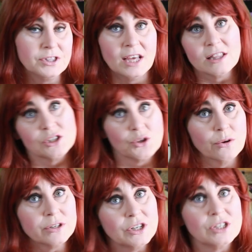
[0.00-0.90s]
they're the
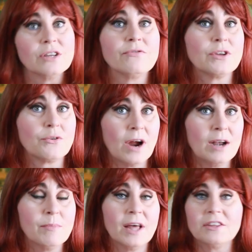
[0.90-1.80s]
daughters of the
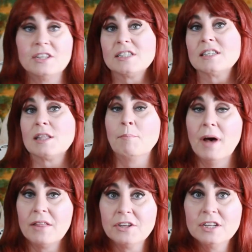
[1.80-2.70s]
grandmothers, the
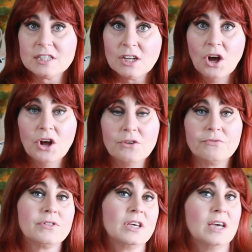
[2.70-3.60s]
mothers
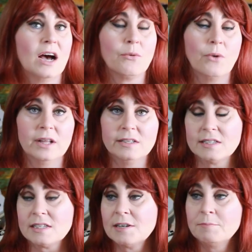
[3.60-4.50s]
of the young
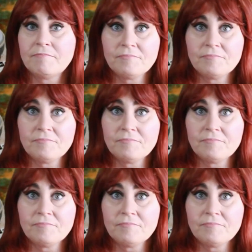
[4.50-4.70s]
ones.